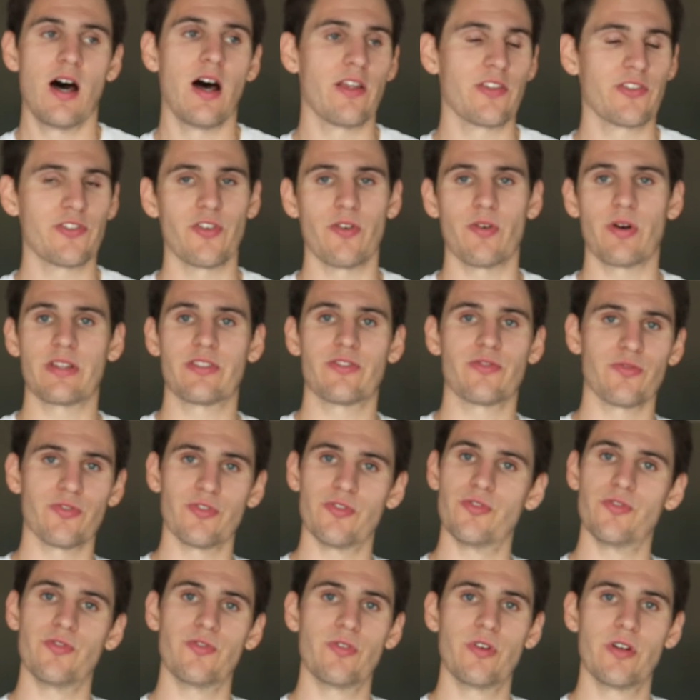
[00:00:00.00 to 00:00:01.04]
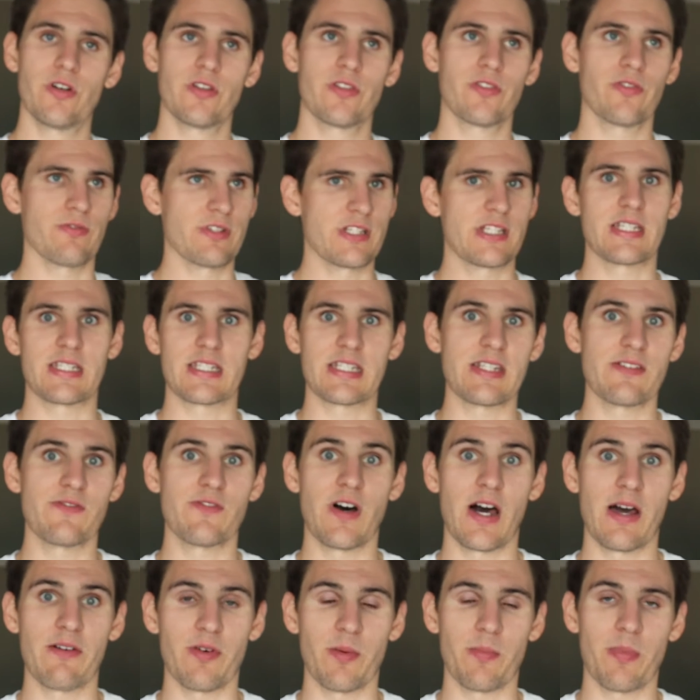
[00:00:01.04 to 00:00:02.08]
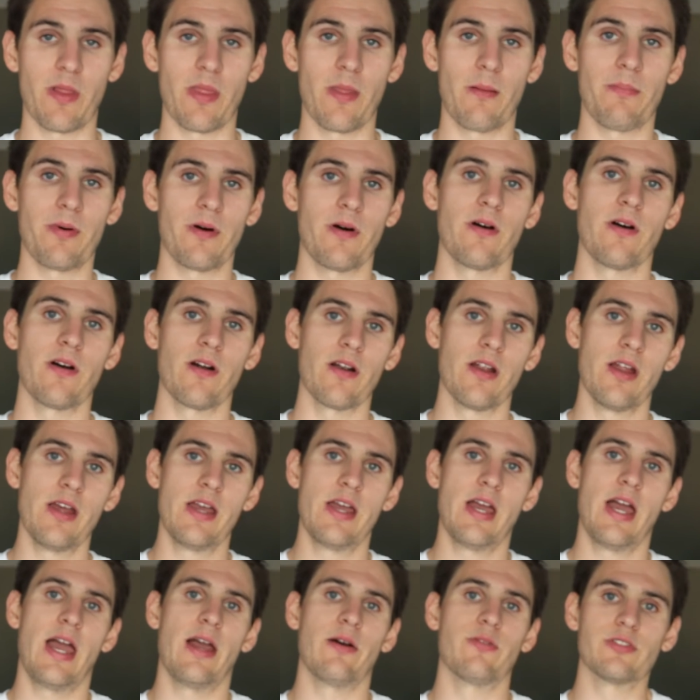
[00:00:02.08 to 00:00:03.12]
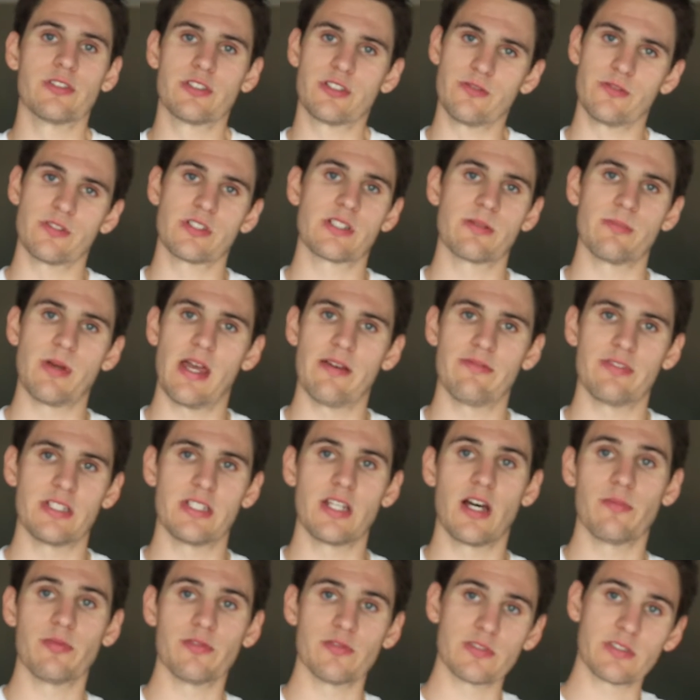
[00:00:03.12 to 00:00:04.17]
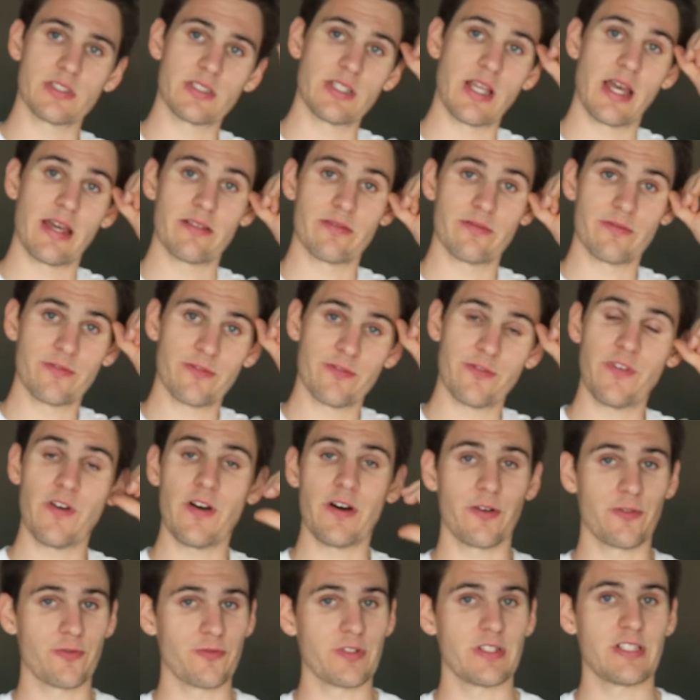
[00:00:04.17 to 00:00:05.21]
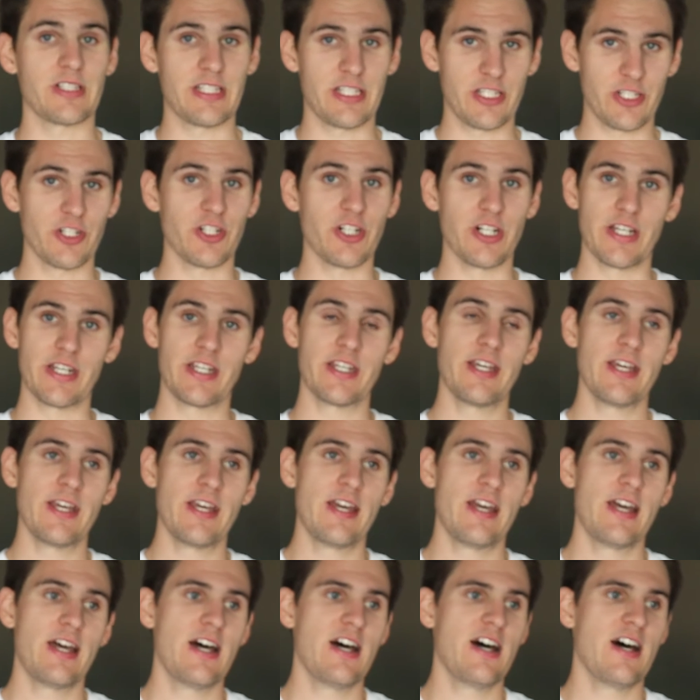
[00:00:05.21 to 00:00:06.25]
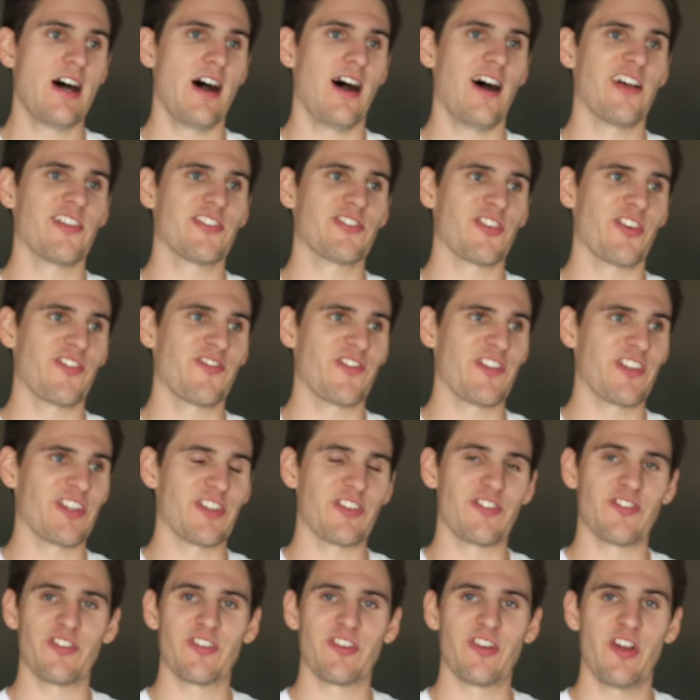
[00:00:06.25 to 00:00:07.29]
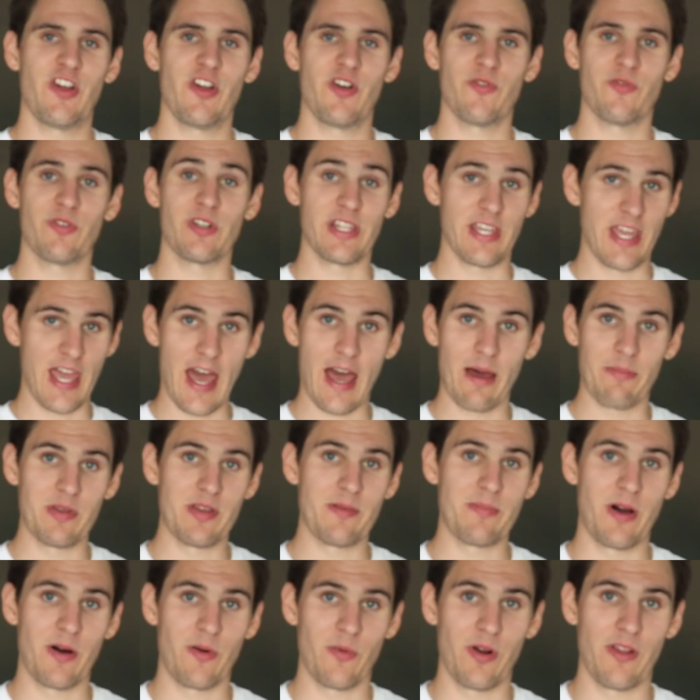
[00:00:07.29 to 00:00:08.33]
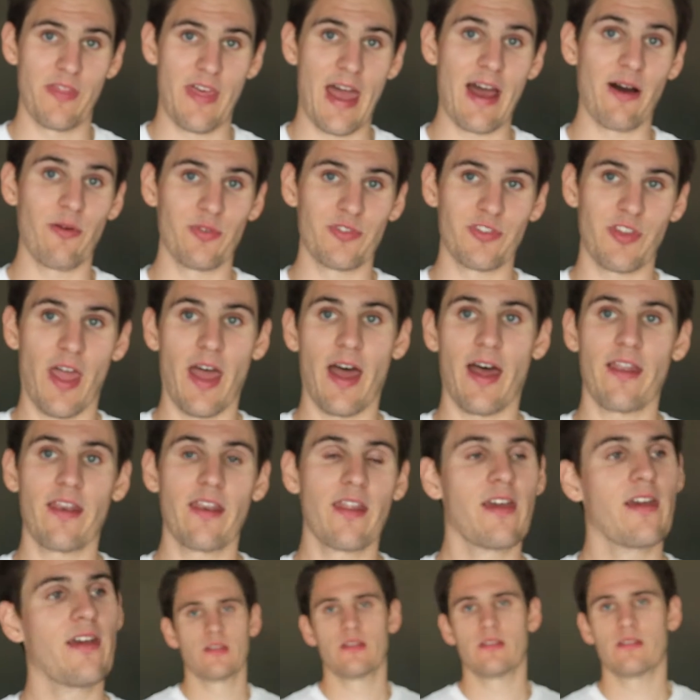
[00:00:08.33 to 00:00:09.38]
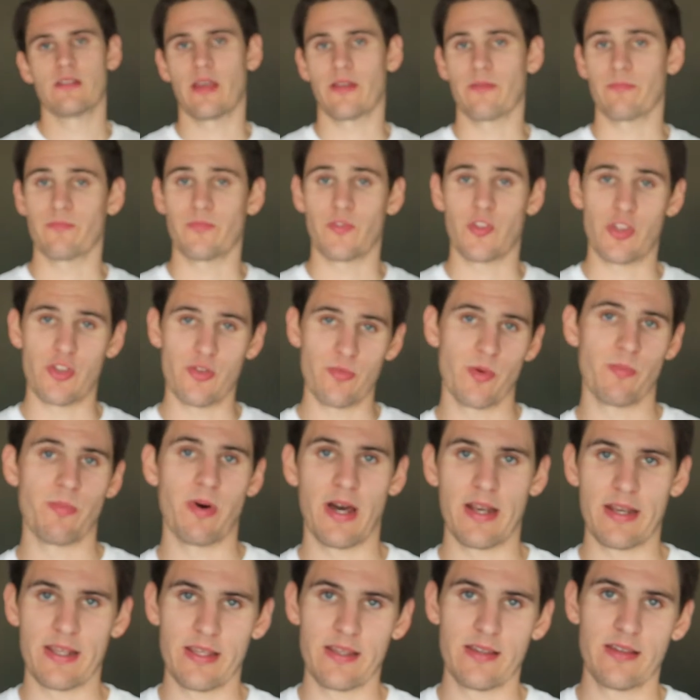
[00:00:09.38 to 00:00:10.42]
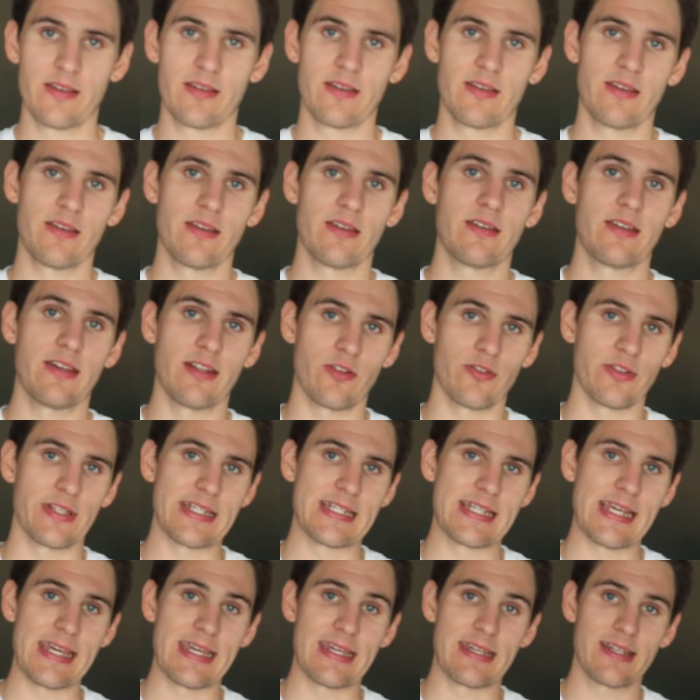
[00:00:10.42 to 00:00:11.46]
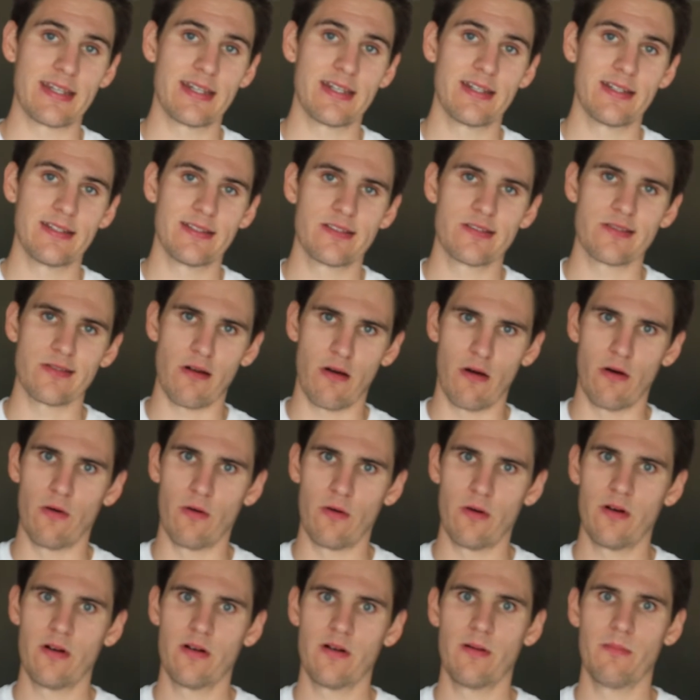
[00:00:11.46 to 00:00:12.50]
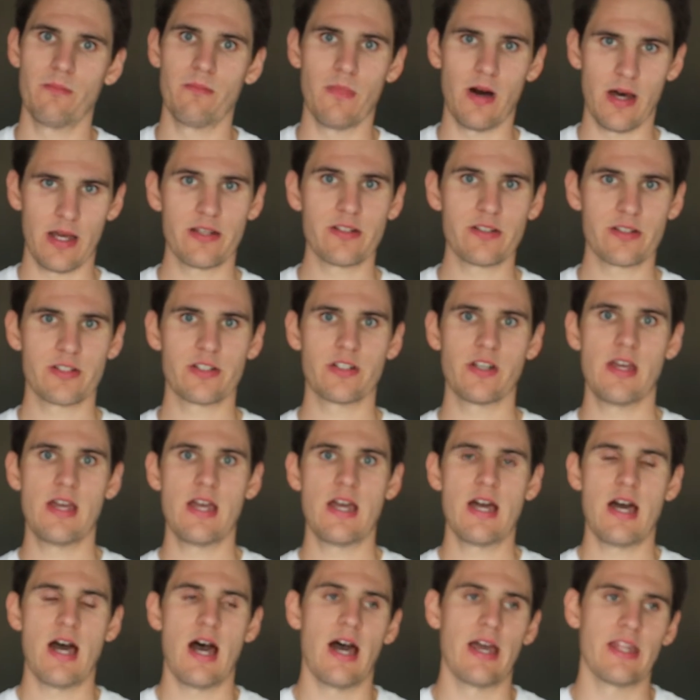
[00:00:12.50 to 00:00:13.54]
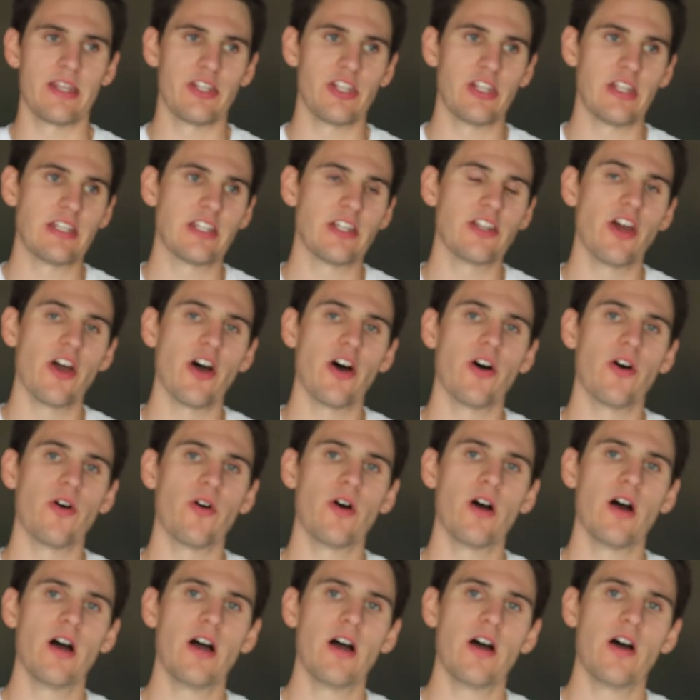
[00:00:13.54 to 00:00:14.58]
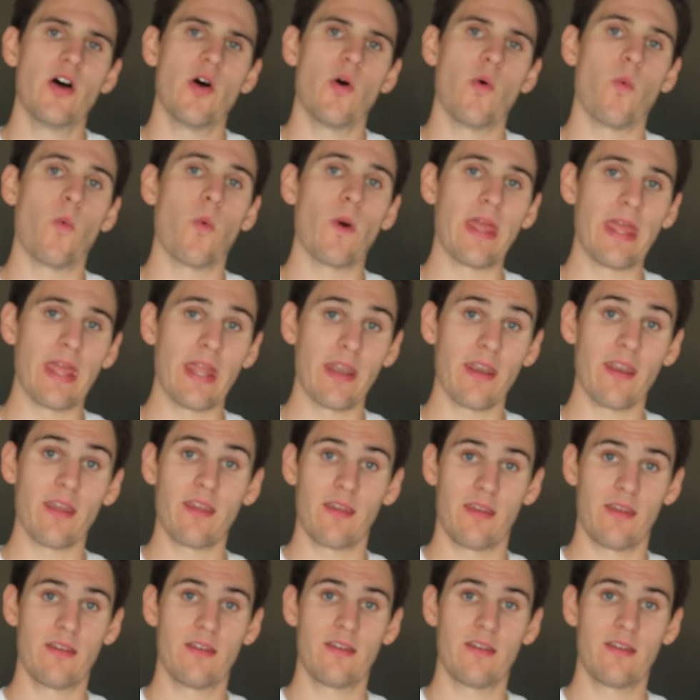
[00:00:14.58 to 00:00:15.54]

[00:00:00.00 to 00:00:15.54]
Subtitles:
So I threw 365 up on the bar and was doing some heavy doubles, and that felt really good. So I'm feeling really happy about where that was at. Now, the human body can only take so much. And you need to know when